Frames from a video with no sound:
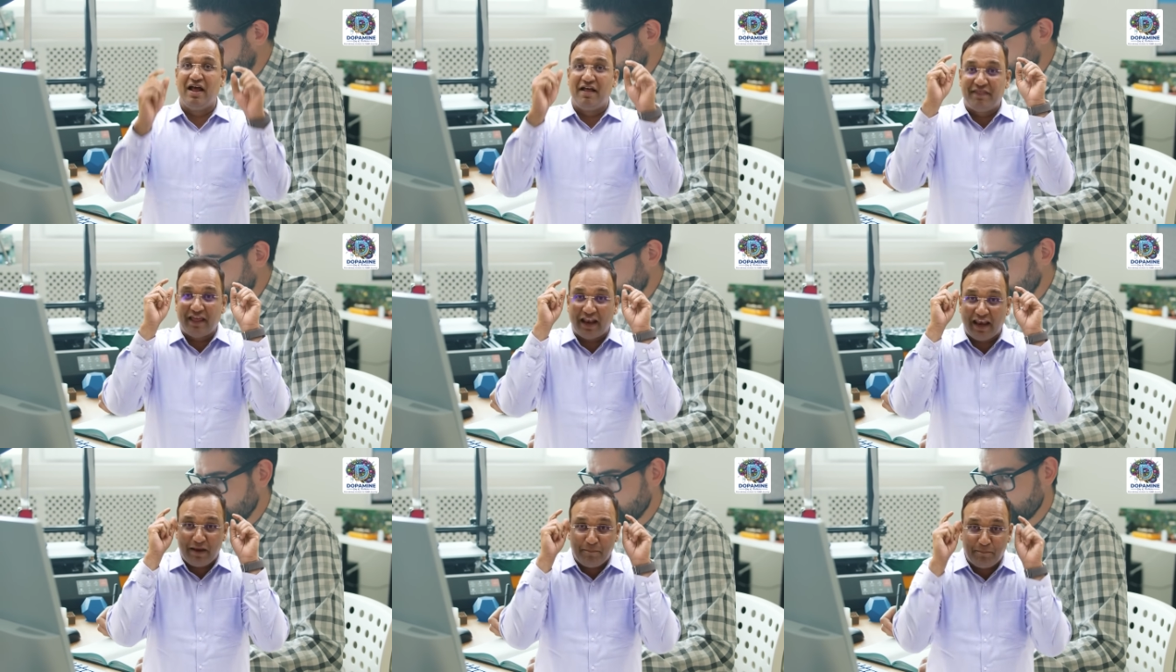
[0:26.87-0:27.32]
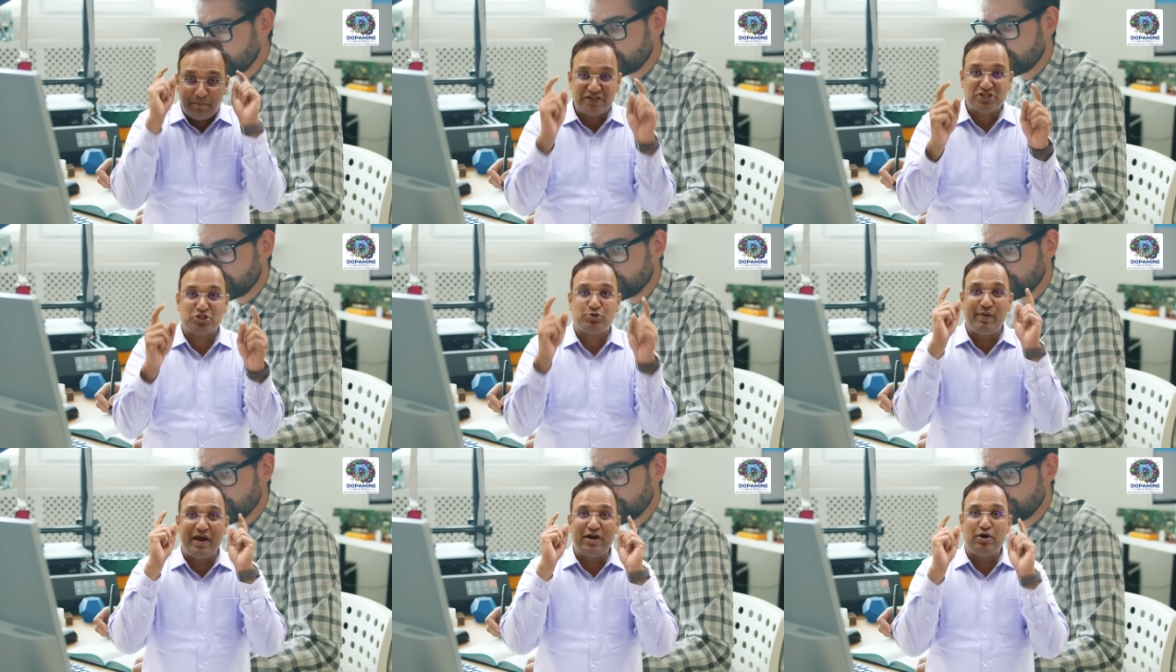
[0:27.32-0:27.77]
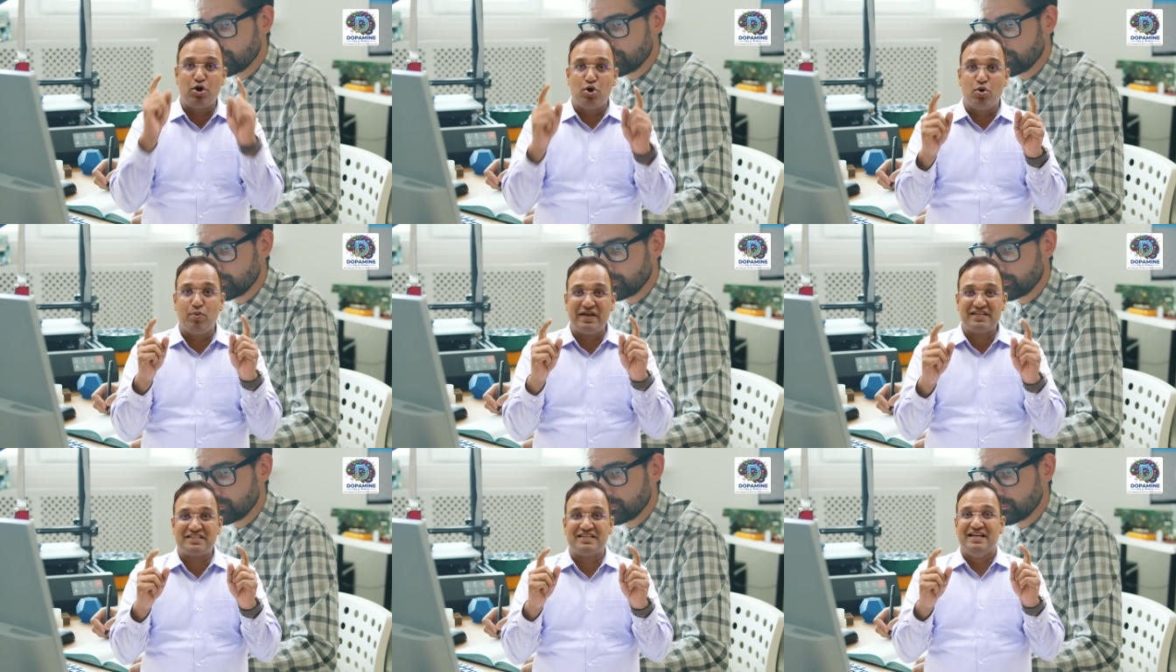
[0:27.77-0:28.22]
The best way to
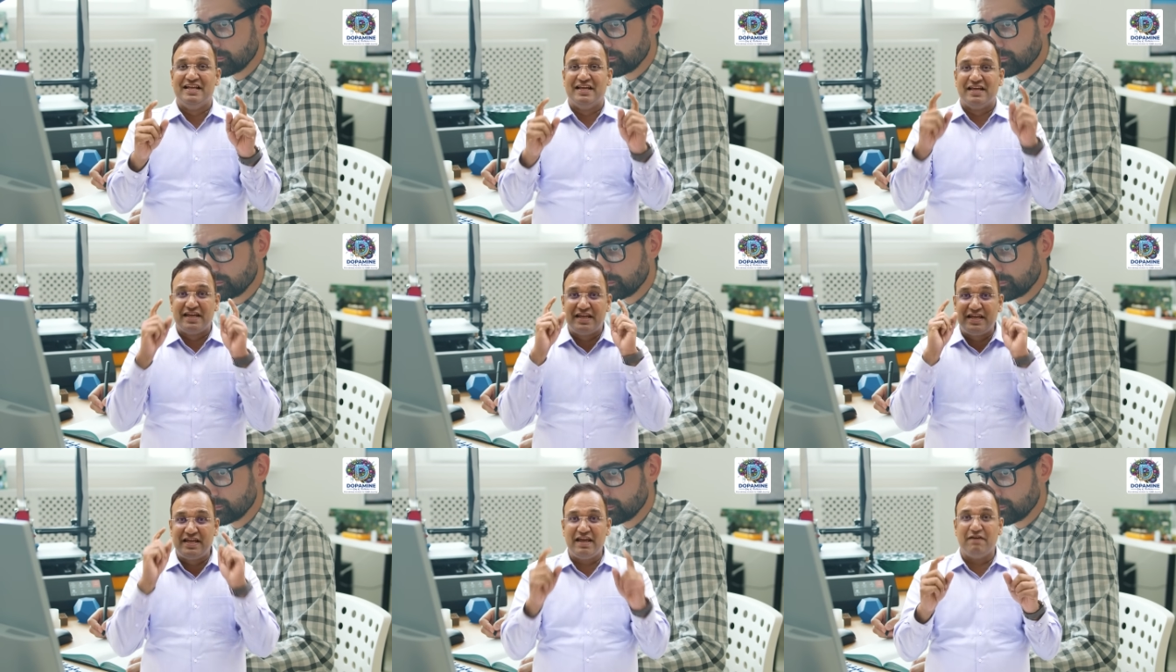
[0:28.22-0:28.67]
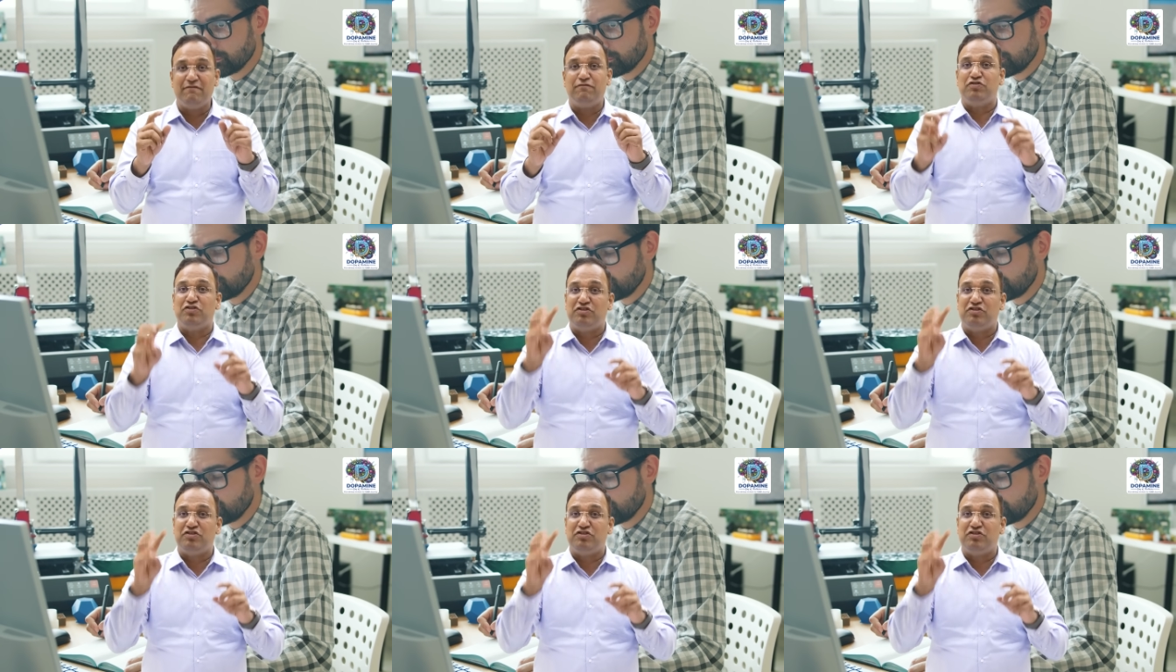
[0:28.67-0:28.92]
do is give